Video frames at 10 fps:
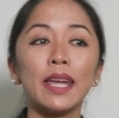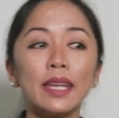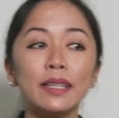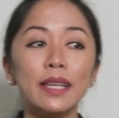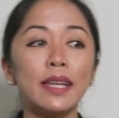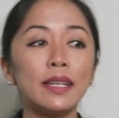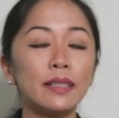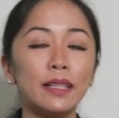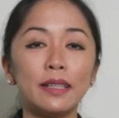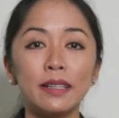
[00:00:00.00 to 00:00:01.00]
And
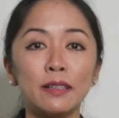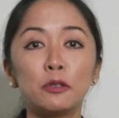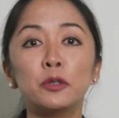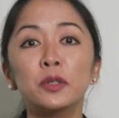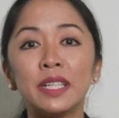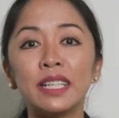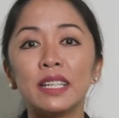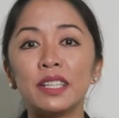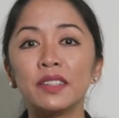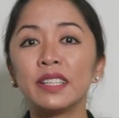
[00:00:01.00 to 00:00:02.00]
then a little hoodie
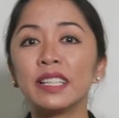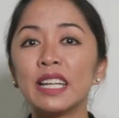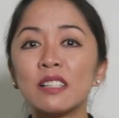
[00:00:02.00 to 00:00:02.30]
that you can